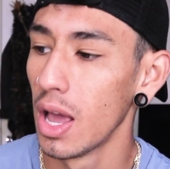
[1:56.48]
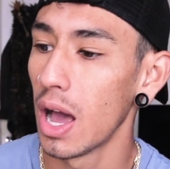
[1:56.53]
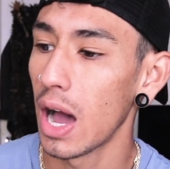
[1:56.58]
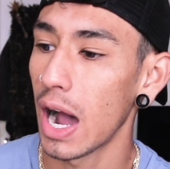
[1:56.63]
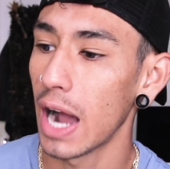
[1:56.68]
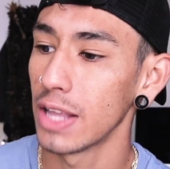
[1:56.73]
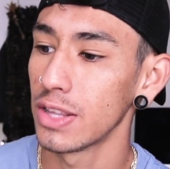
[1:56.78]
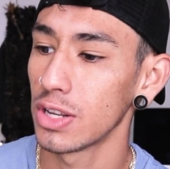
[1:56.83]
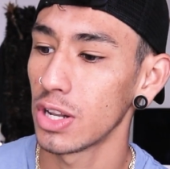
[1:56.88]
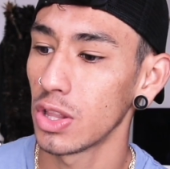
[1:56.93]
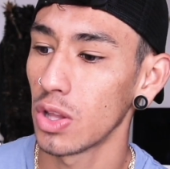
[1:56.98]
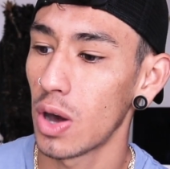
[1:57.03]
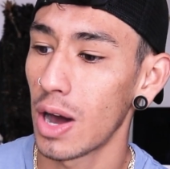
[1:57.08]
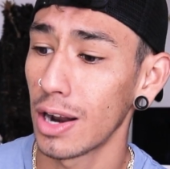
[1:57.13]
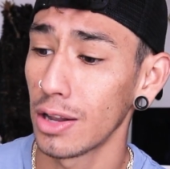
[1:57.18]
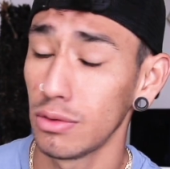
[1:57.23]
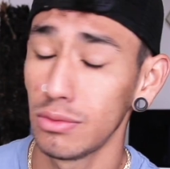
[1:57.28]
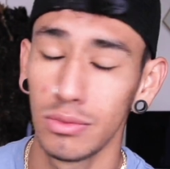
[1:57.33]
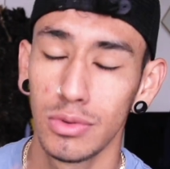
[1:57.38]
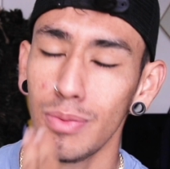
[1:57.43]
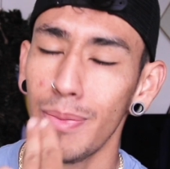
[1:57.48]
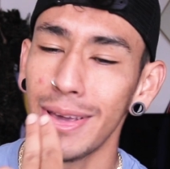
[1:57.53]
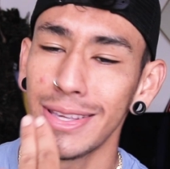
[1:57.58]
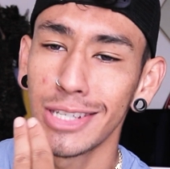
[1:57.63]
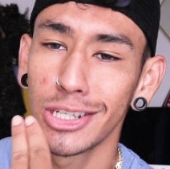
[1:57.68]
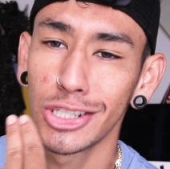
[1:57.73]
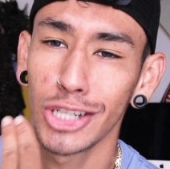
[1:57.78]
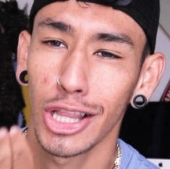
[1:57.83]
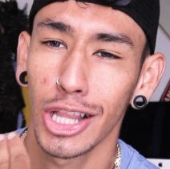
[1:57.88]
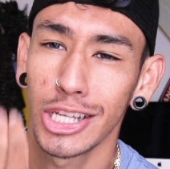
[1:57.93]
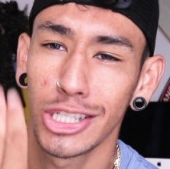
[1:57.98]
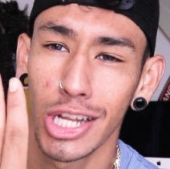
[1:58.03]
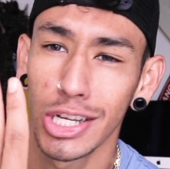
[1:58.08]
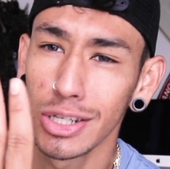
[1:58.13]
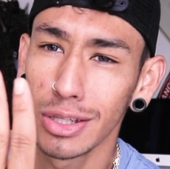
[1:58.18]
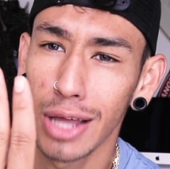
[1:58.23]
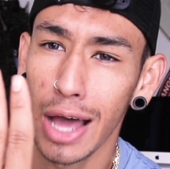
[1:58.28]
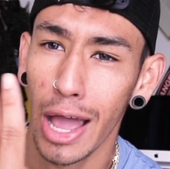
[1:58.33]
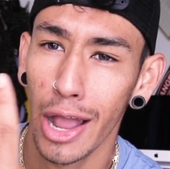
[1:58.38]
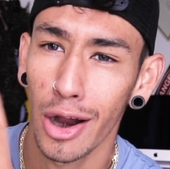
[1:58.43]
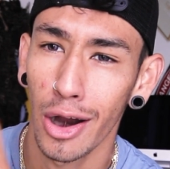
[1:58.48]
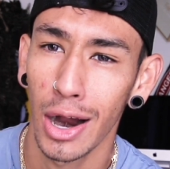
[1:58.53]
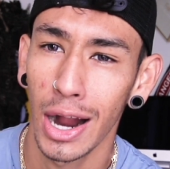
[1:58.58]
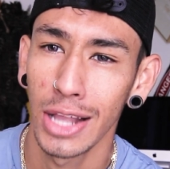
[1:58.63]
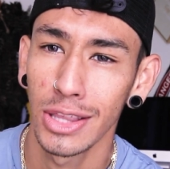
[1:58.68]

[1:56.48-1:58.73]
I didn't know how to do basic shit like change a tire.